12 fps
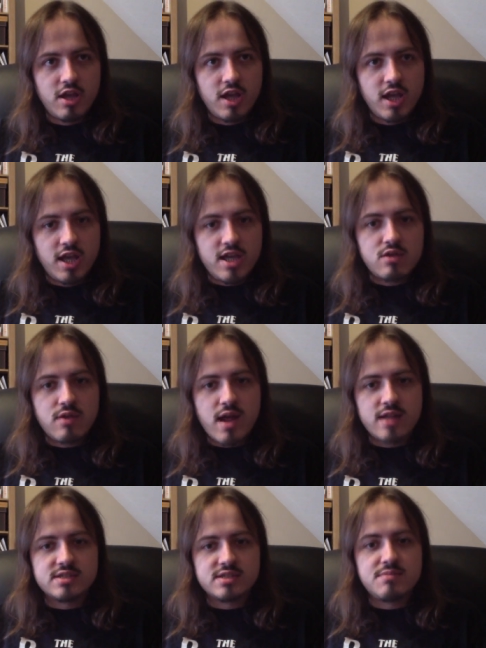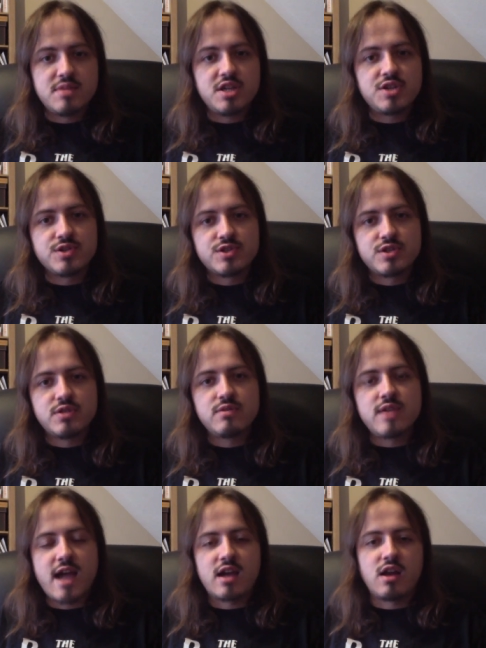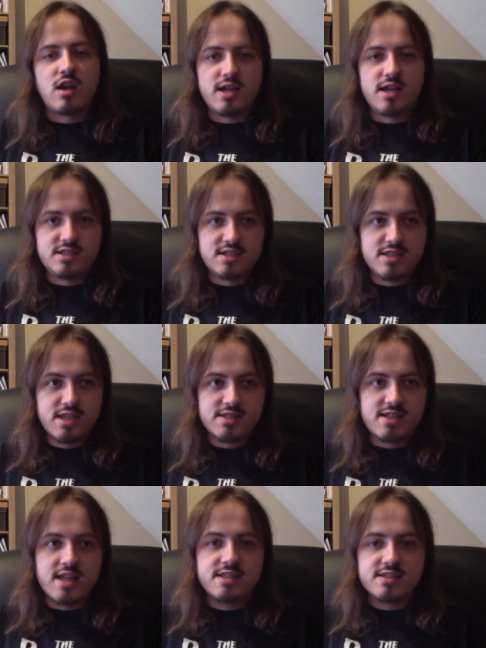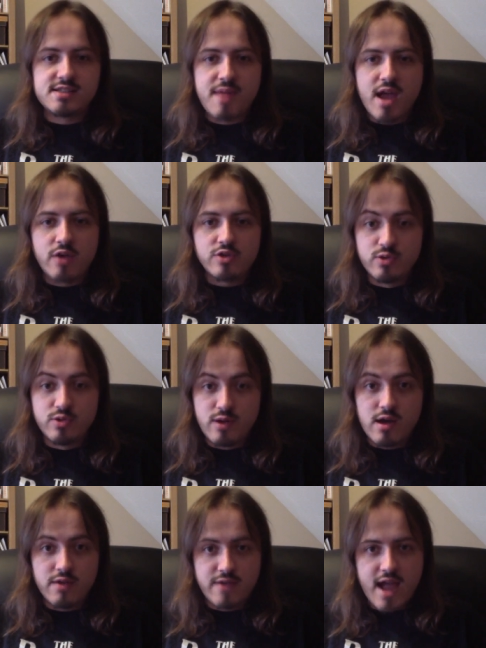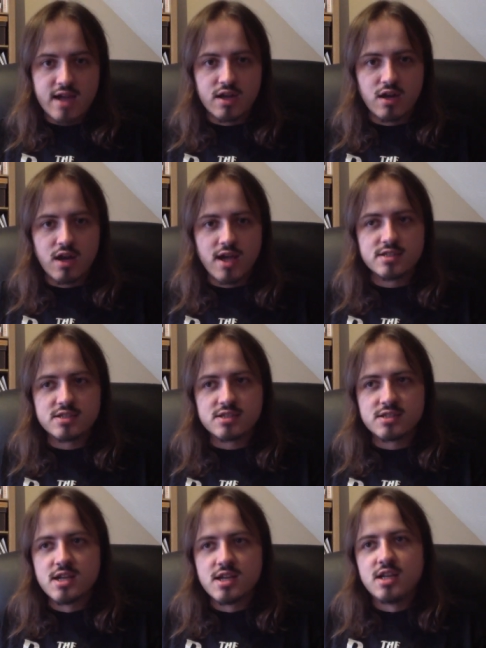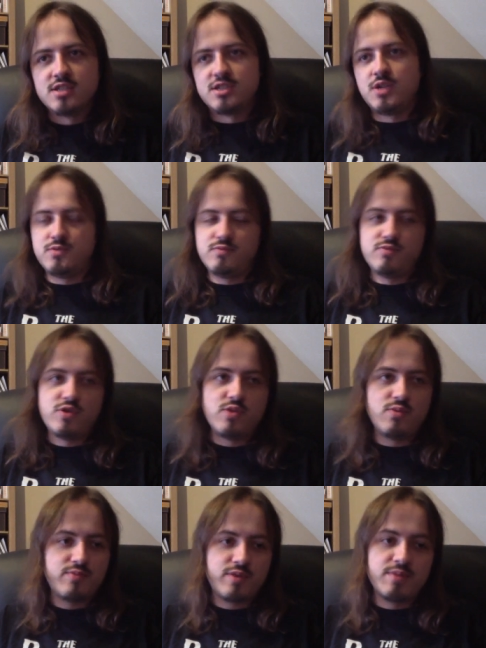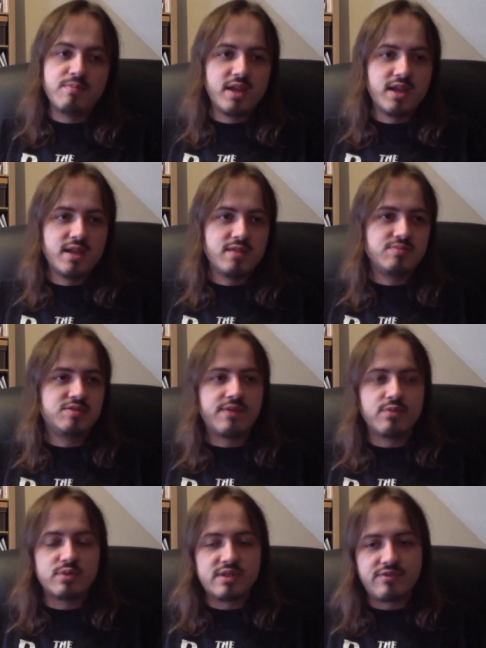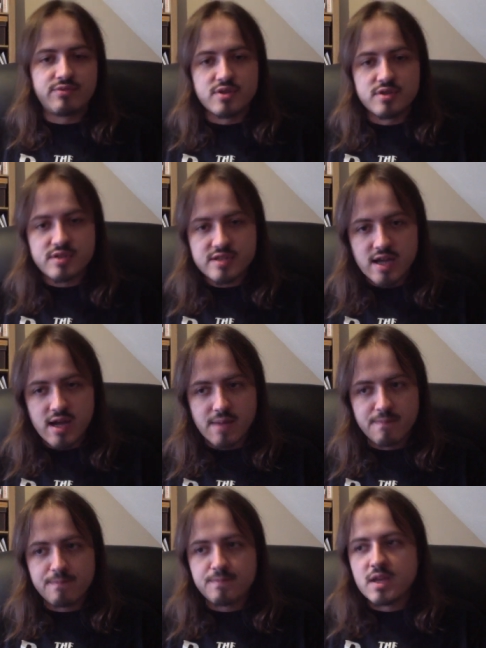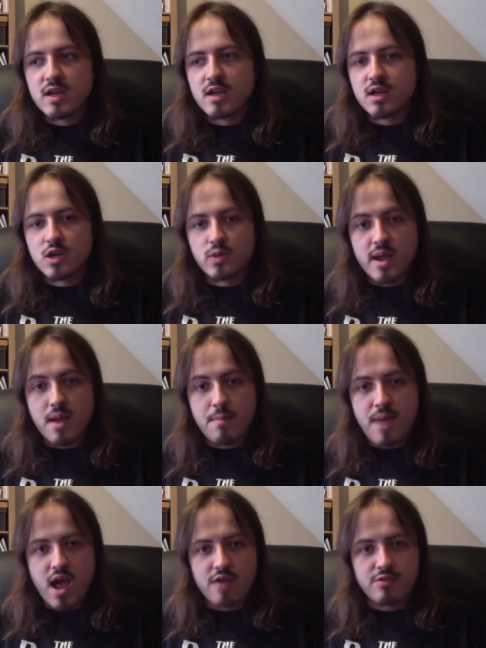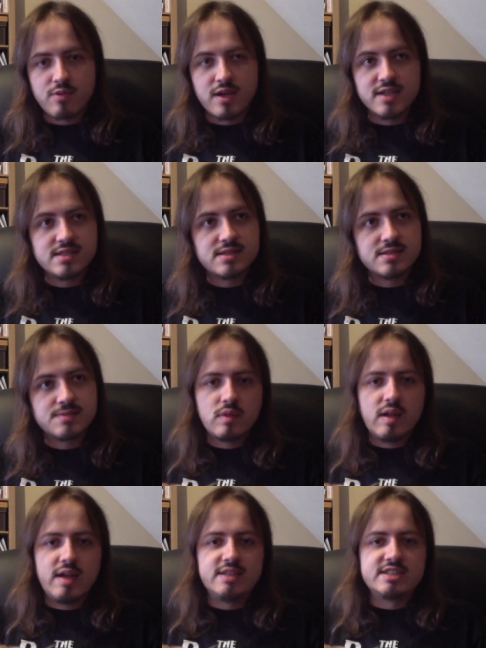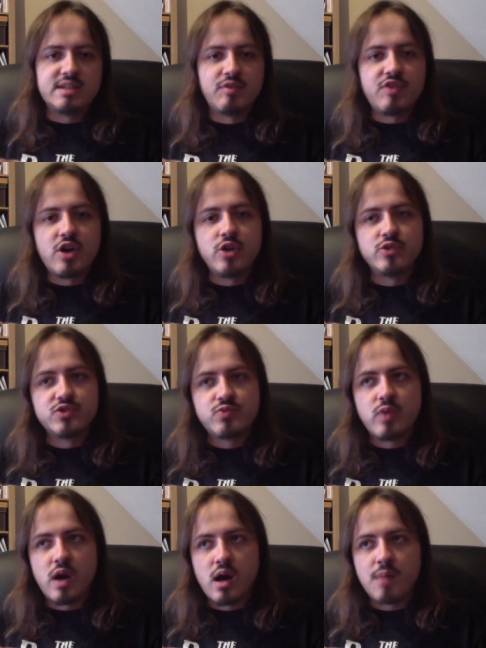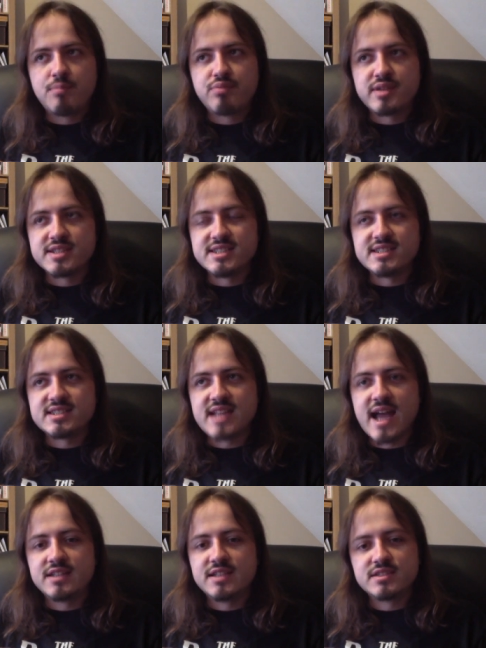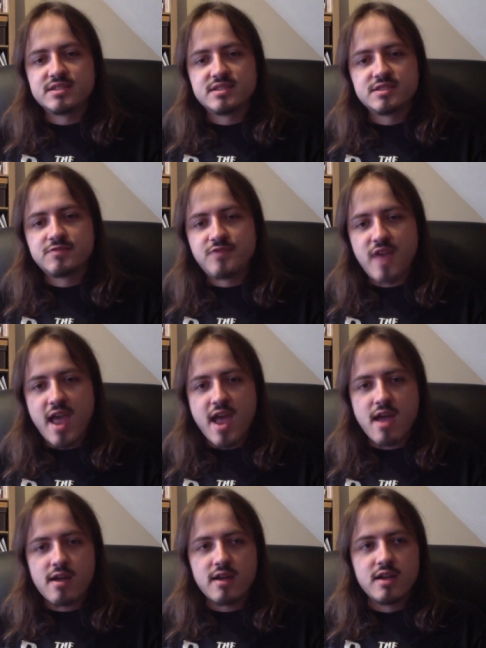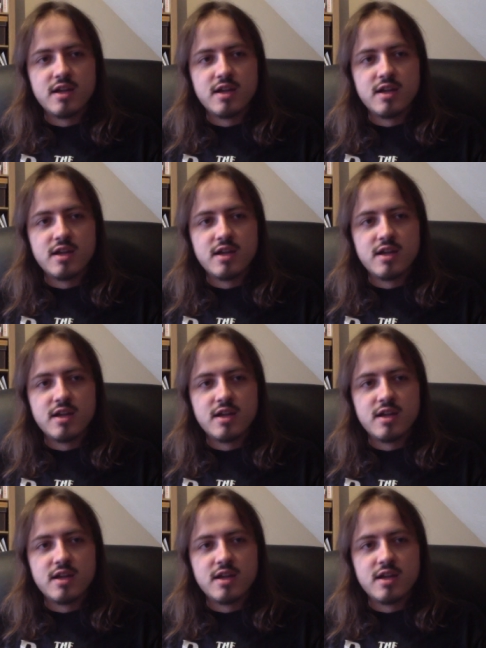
He grants the missions to the acolytes and then sends them out. You are the acolytes. So you can be several different um, career pathways. And some of those are pretty standard, fair,